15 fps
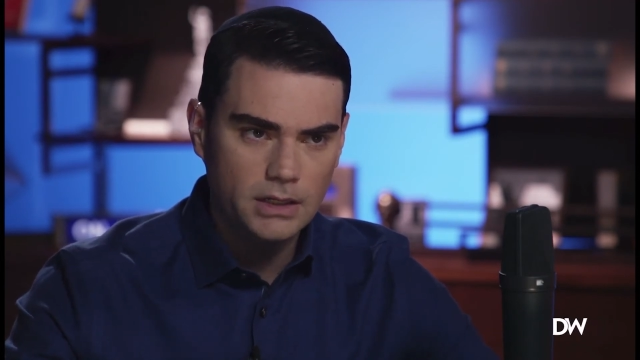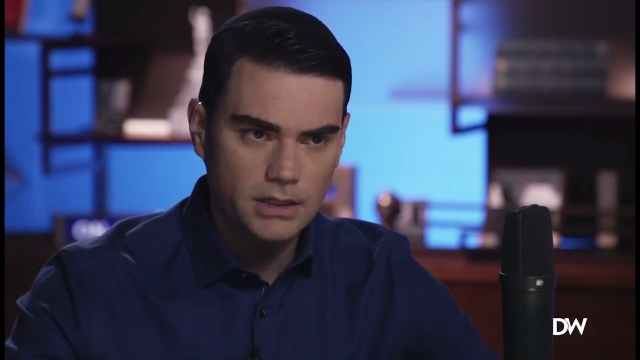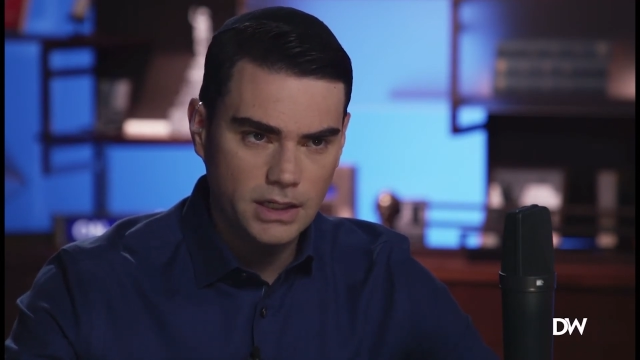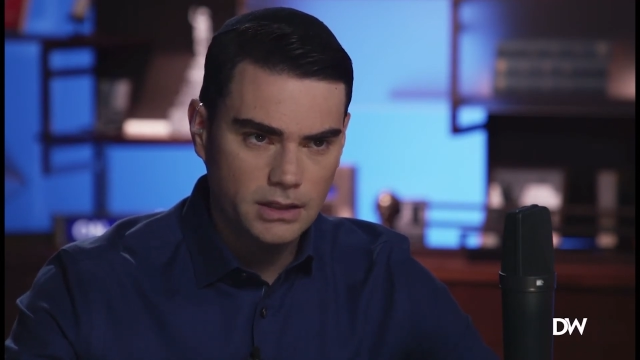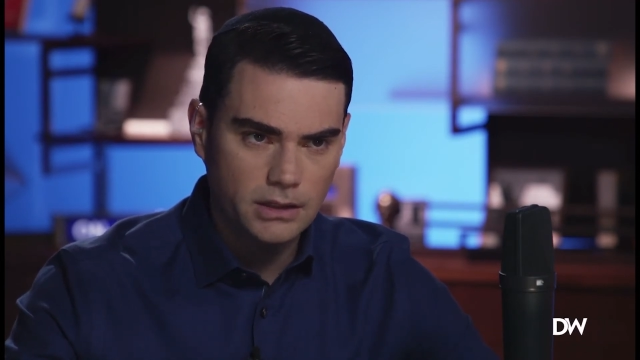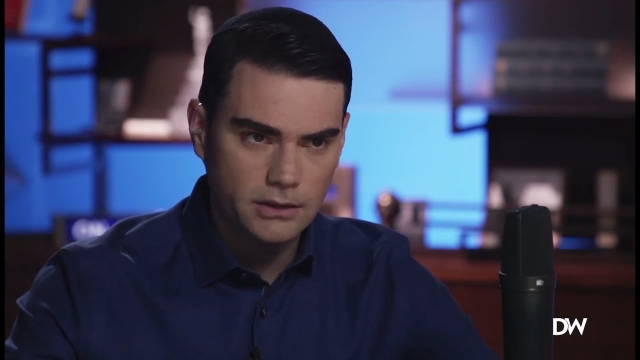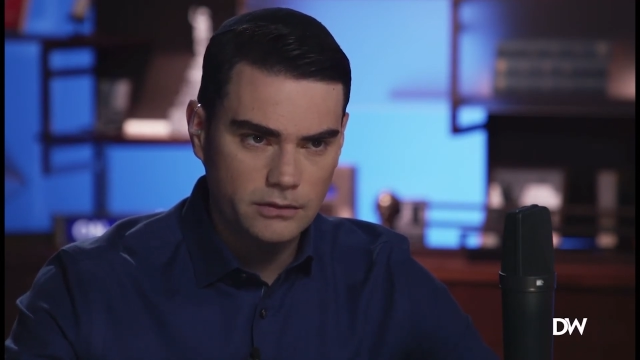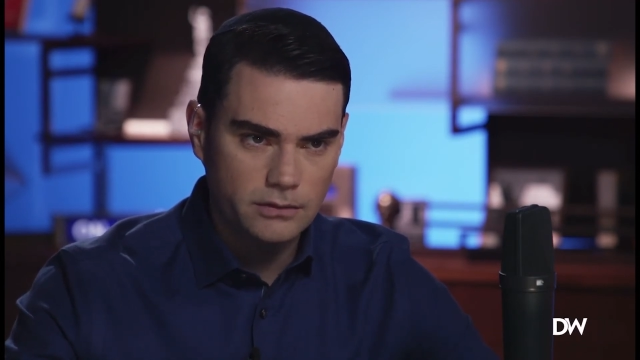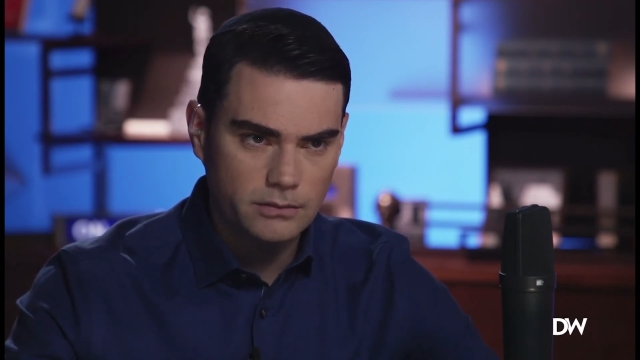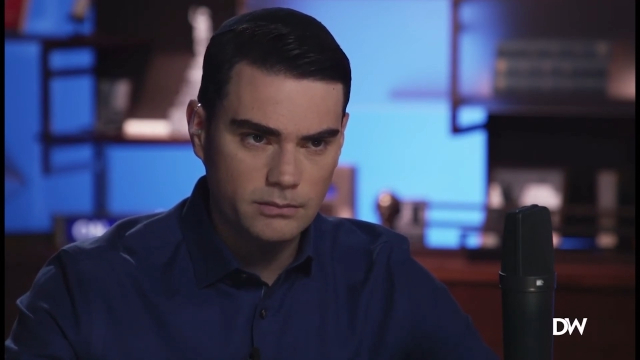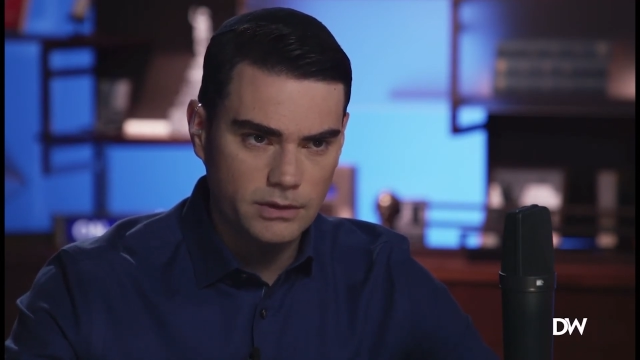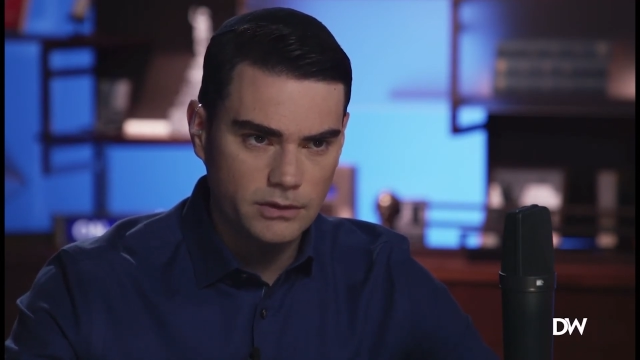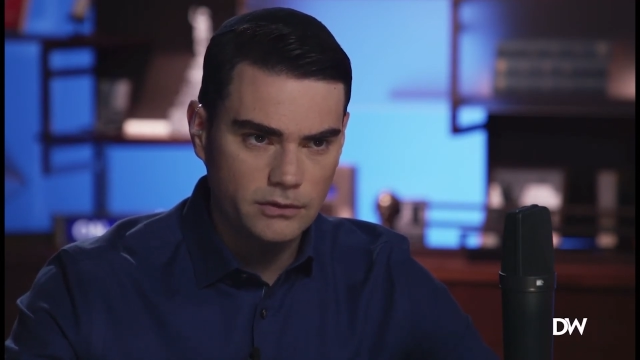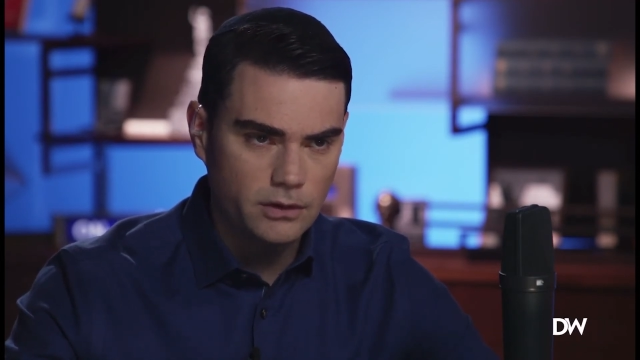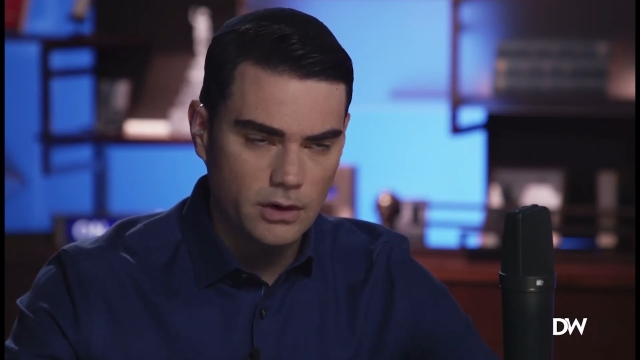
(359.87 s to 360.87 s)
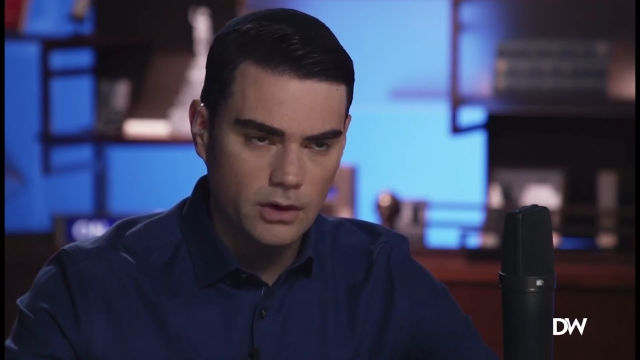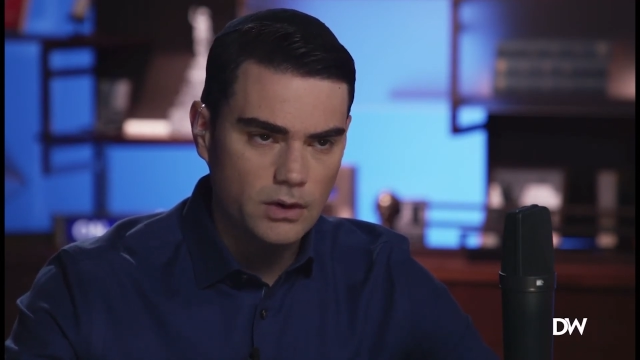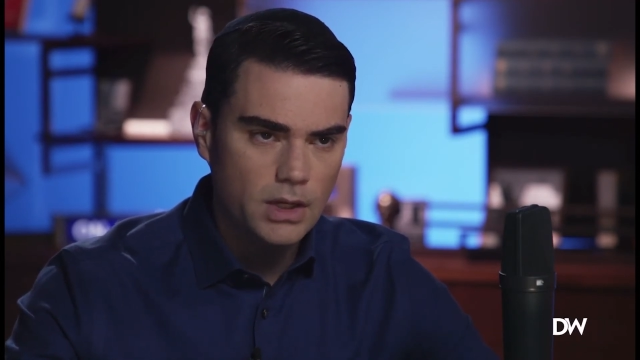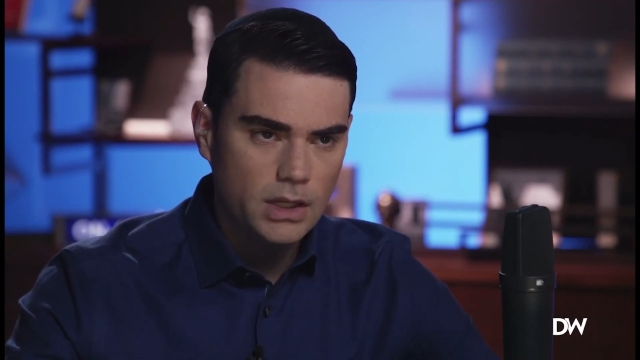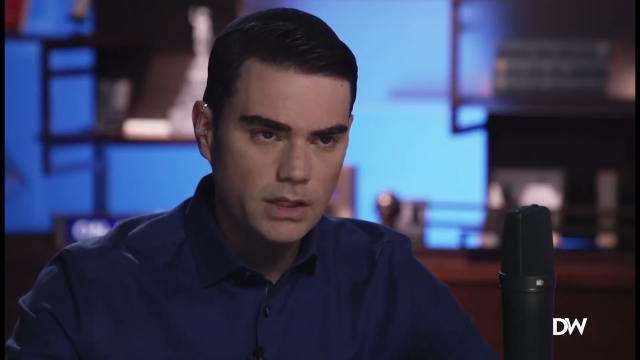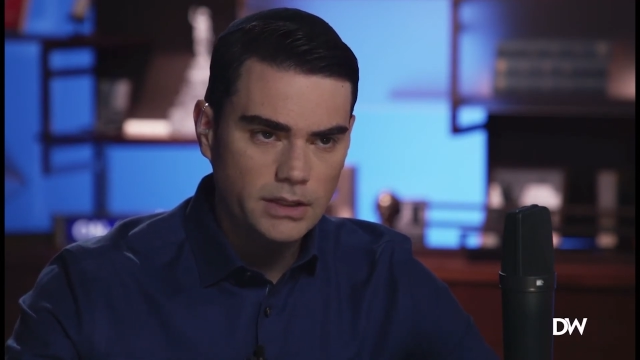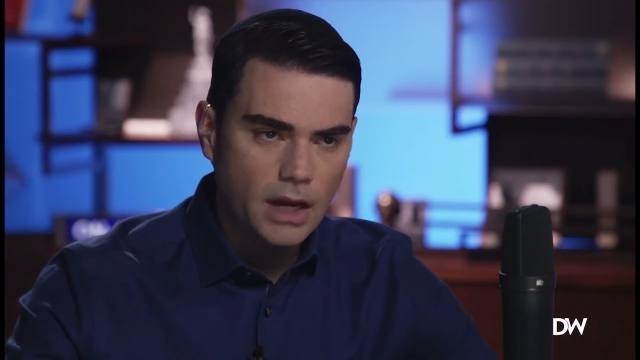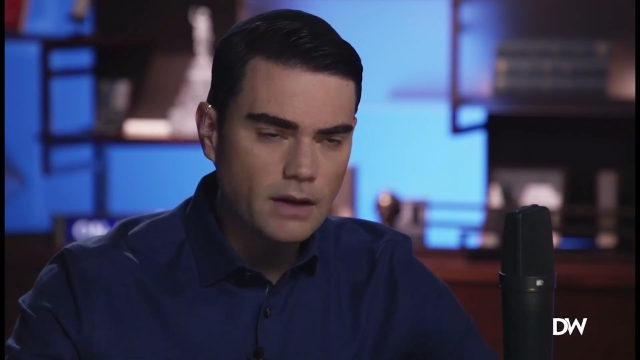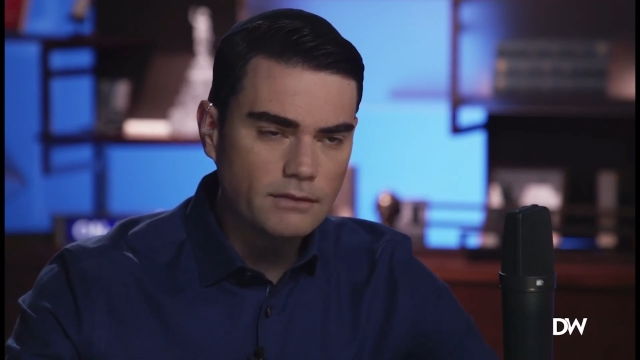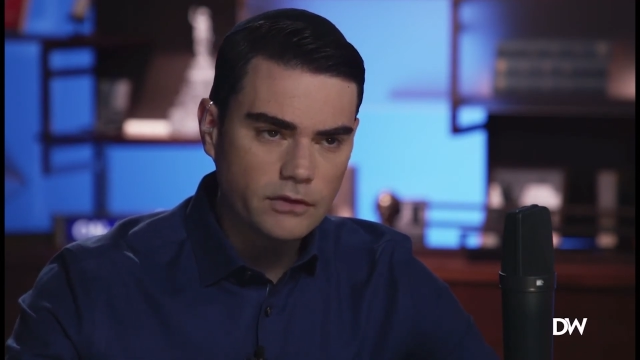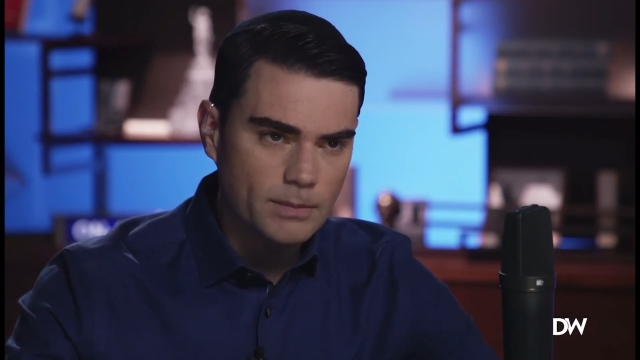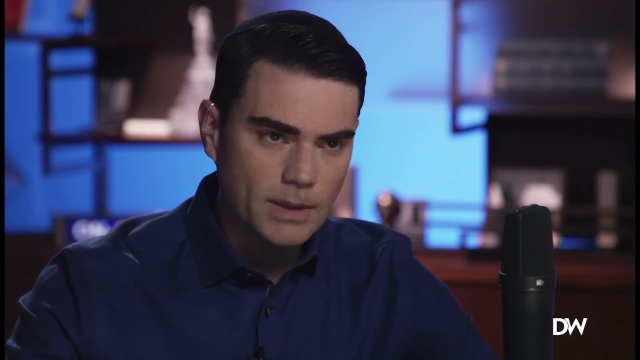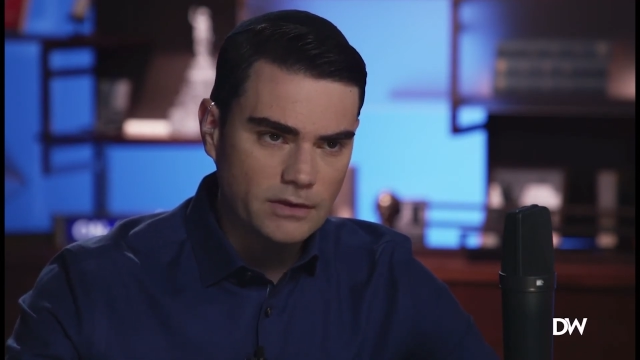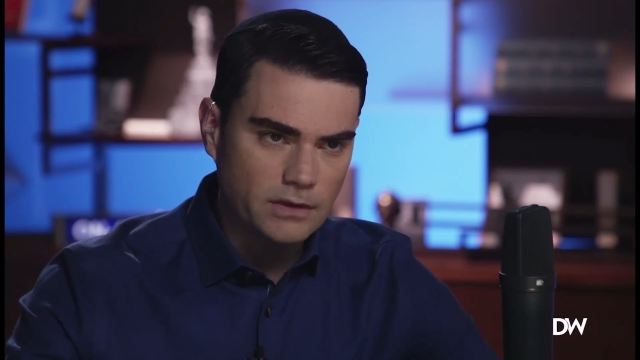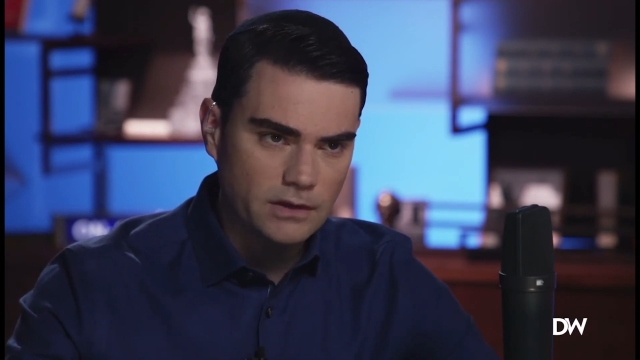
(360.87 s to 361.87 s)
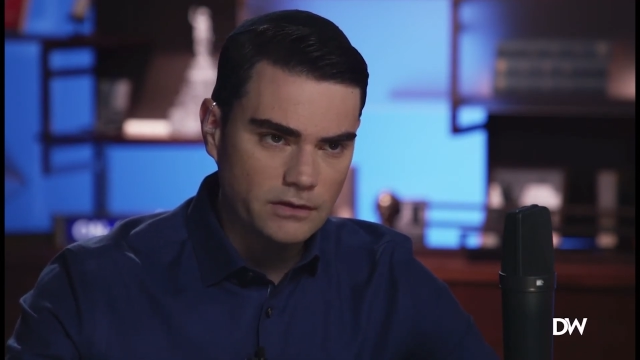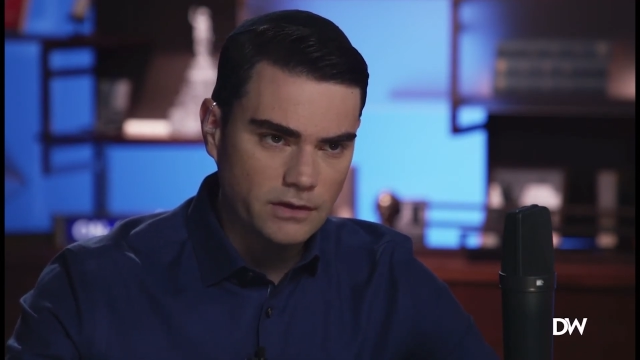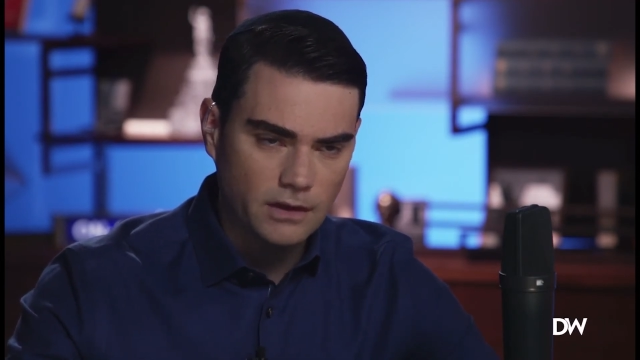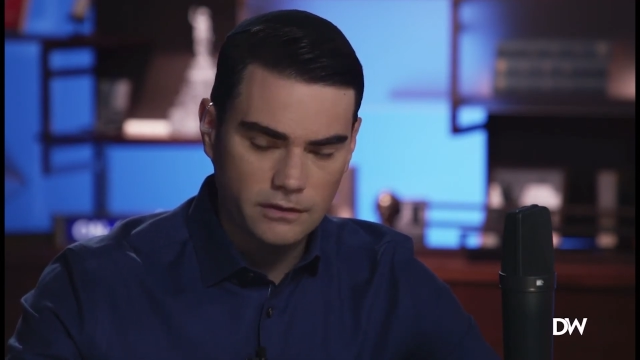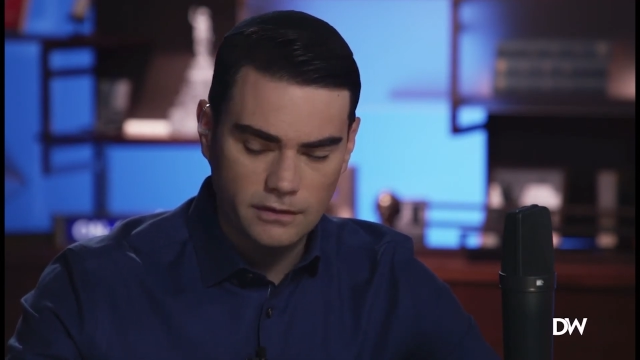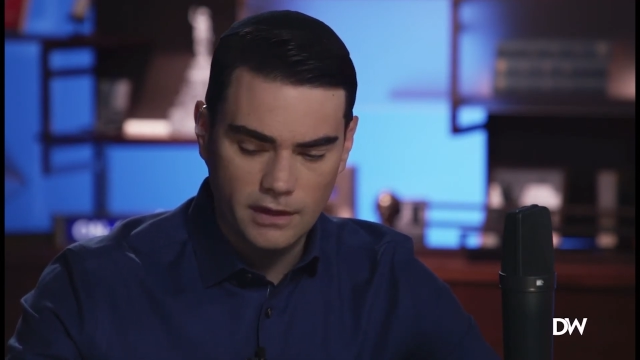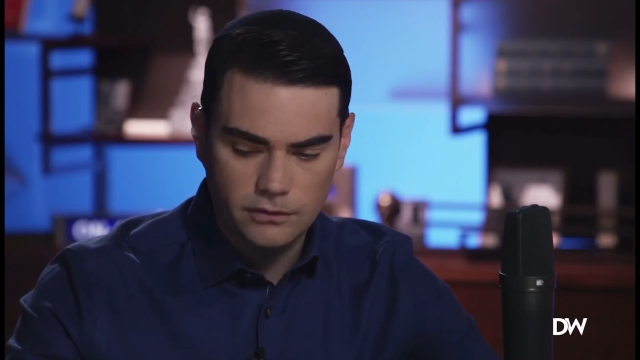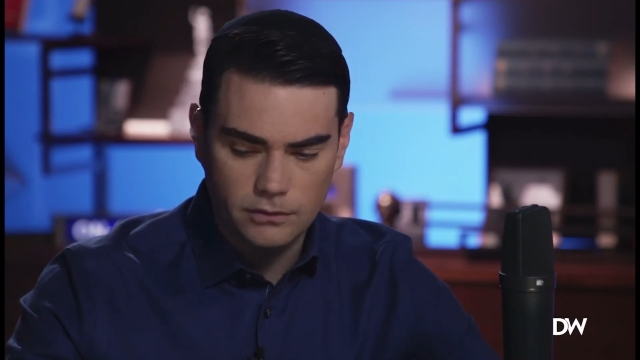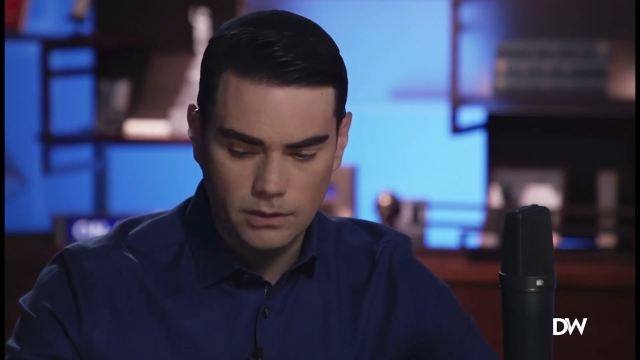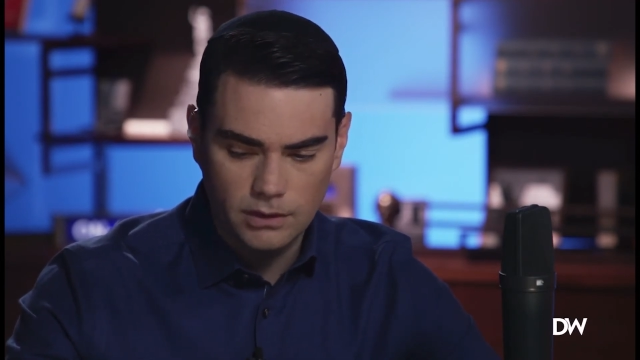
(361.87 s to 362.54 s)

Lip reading: Nicolas Maduro. None of this makes any sense unless you